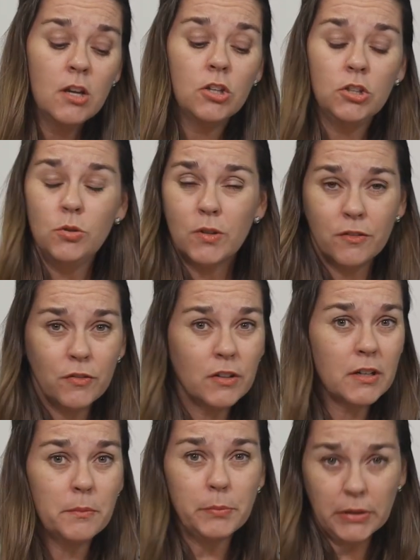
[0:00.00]
you can feel
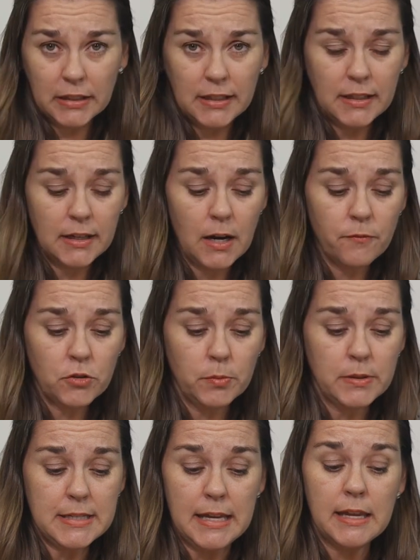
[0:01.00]
completely
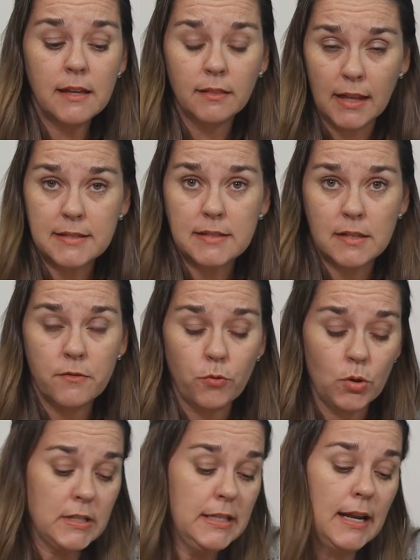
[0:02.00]
comfortable taking less than
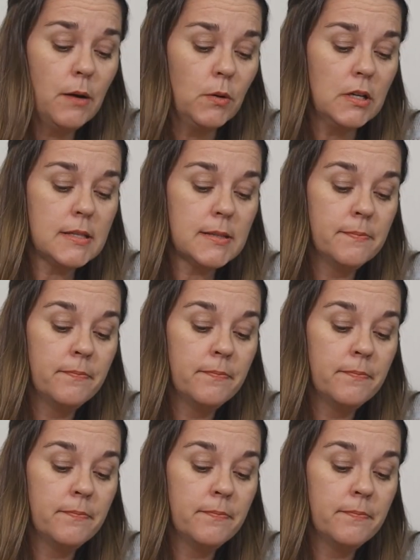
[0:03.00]
14 hours.